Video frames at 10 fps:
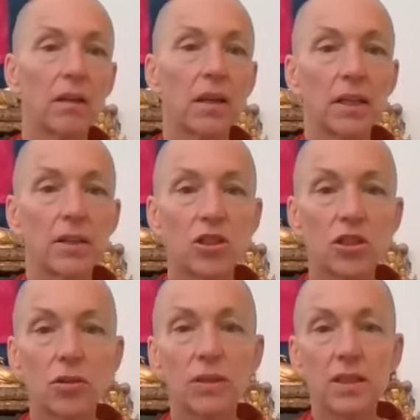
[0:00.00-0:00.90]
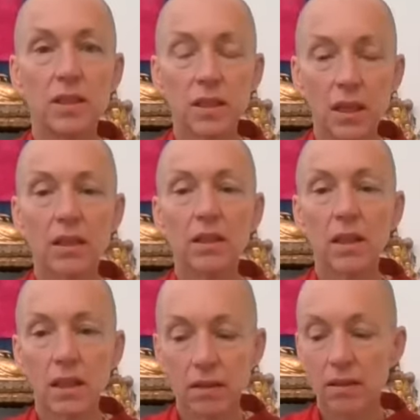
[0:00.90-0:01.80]
And so it's none
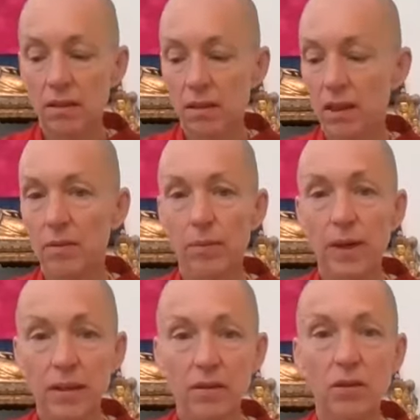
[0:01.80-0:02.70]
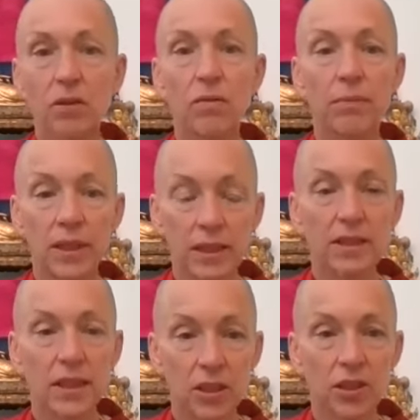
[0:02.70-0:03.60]
other than a method of
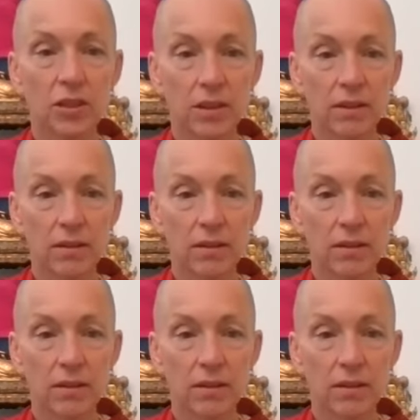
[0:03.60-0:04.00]
meditation.